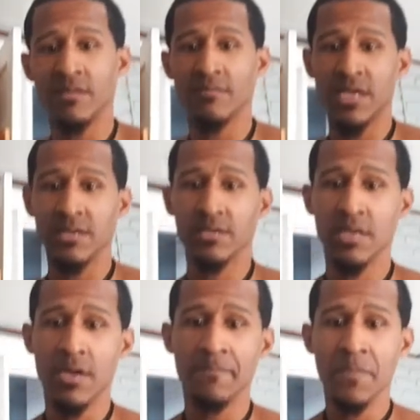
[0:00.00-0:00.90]
them things
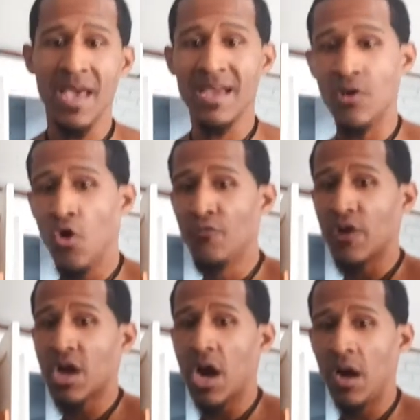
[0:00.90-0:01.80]
and
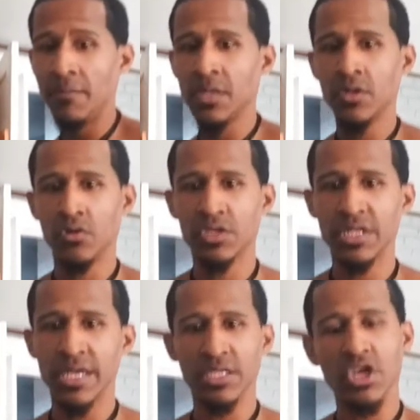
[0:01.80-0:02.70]
overcoming those
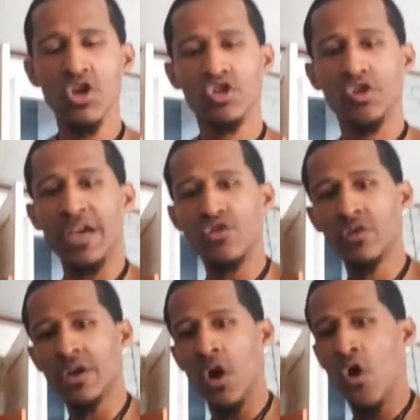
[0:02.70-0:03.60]
things, so that you
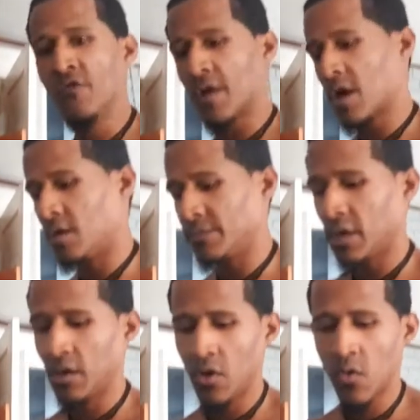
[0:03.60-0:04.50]
can overcome
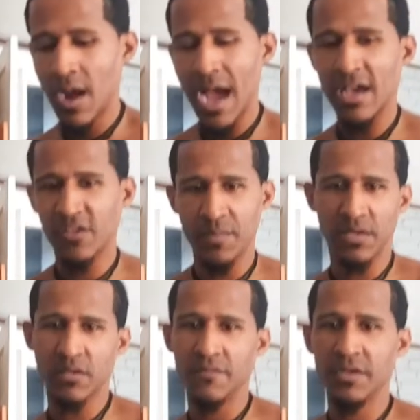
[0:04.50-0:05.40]
the lower
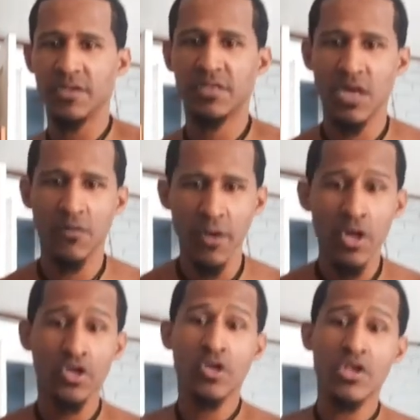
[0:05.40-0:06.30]
aspects of yourself,
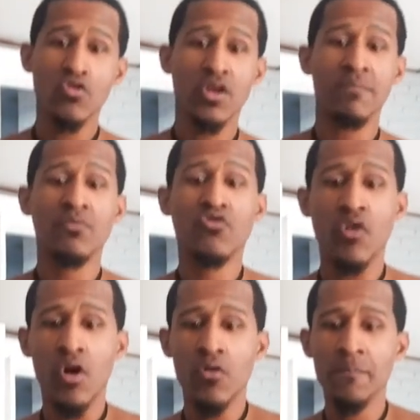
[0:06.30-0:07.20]
so that you can
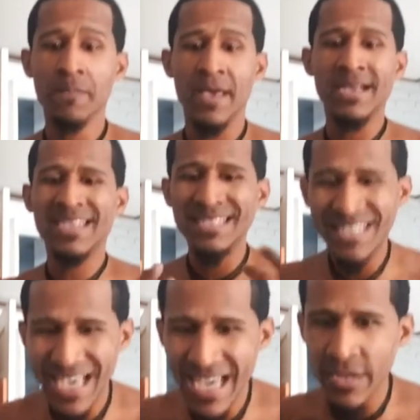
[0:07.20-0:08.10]
grow and
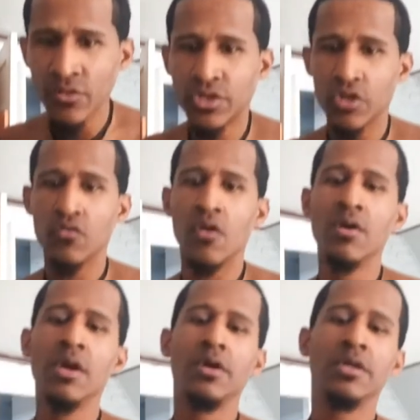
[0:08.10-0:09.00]
continue to
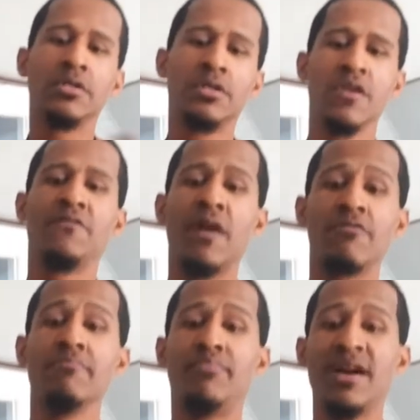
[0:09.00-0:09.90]
grow into your
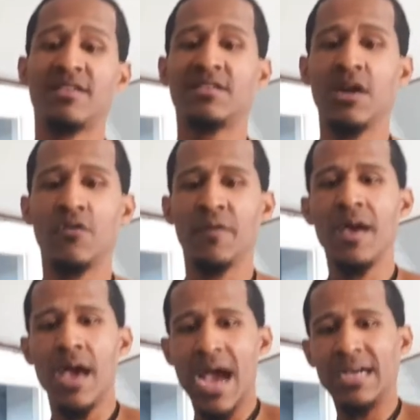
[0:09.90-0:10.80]
very best self.
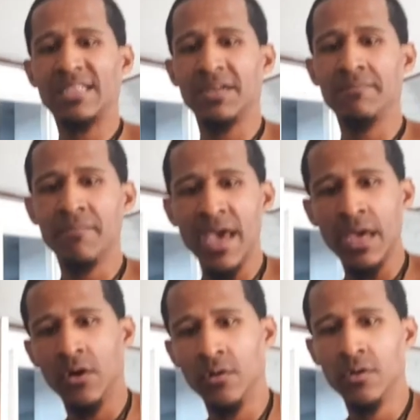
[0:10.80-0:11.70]
As a
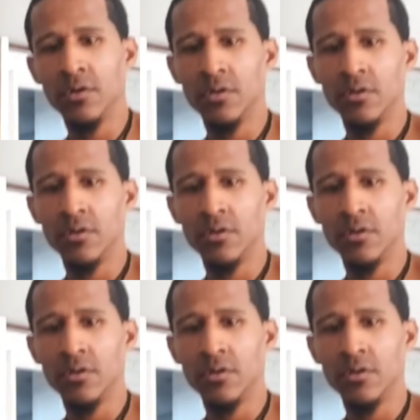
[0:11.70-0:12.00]
male